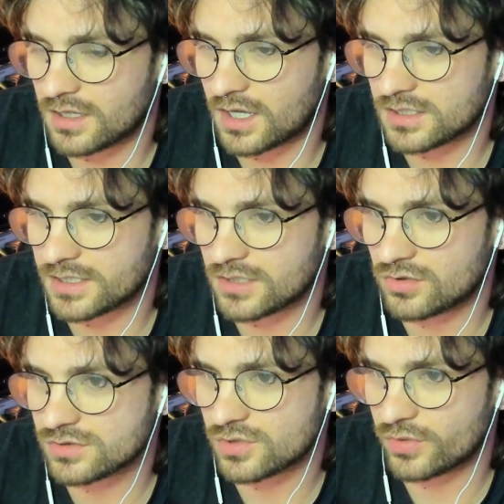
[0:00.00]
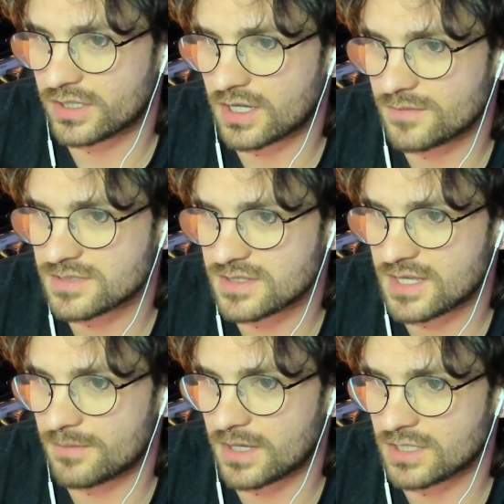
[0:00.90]
I like how also when it comes to
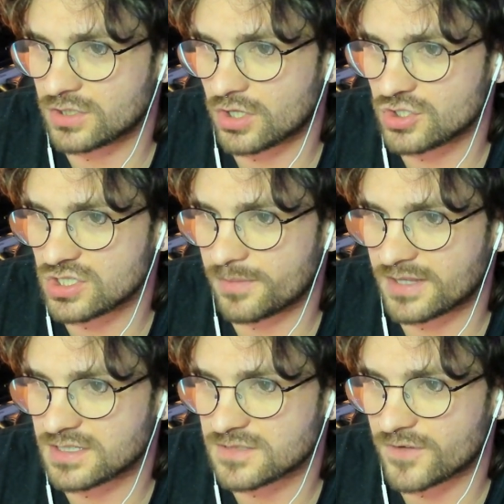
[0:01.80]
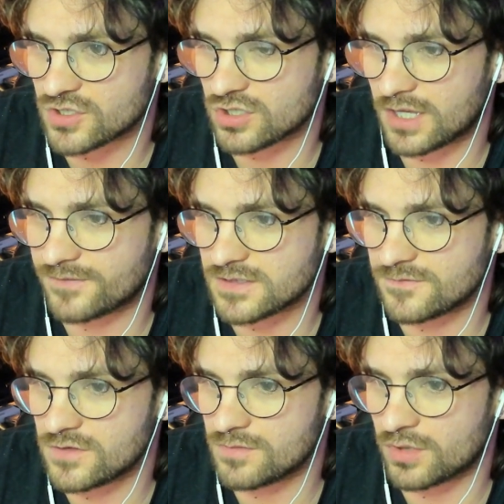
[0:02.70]
them acknowledging about this Fextra Life is
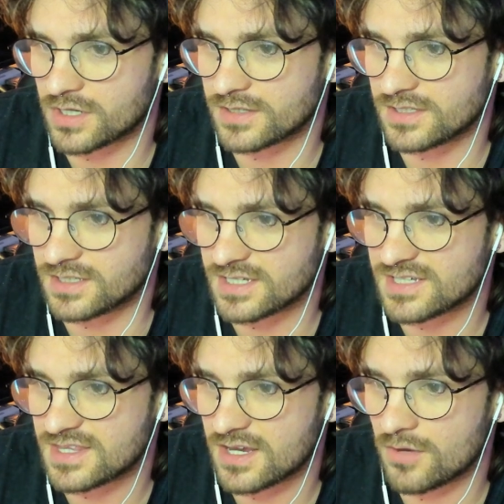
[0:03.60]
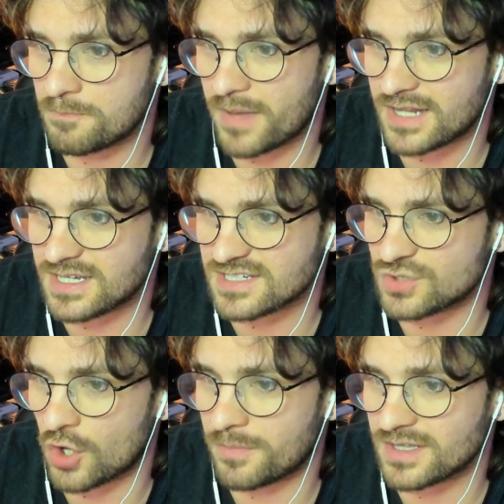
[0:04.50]
view botting thing, they say their embed is
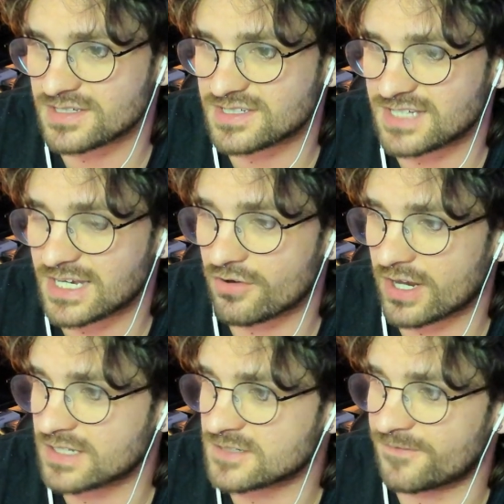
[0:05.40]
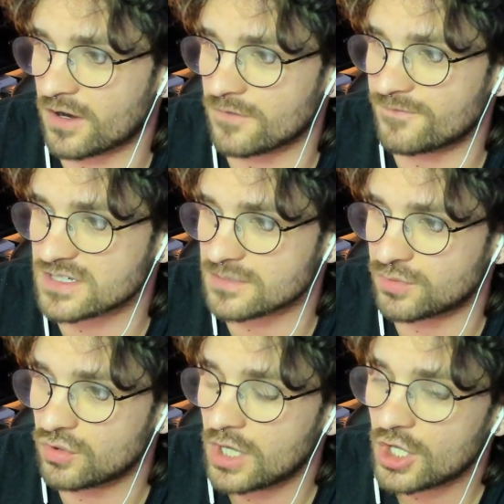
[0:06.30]
no means a secret and it's very
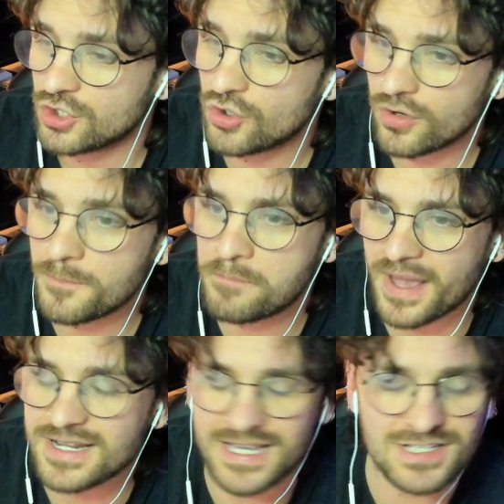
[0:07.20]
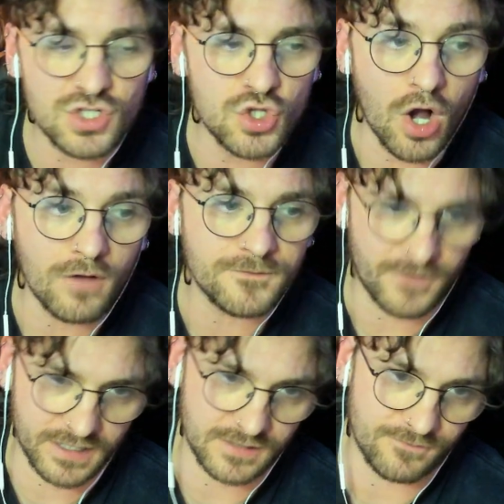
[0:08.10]
visible. Your embed is not
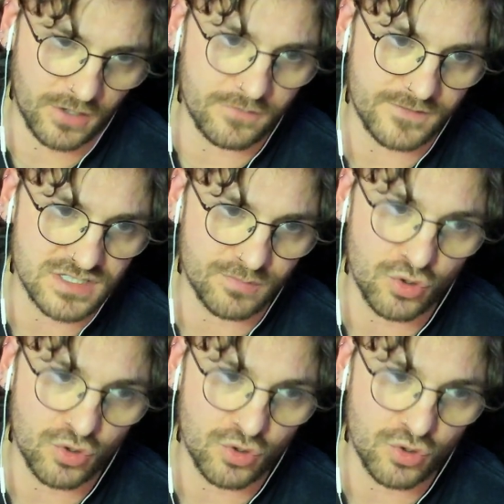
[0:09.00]
fucking very visible.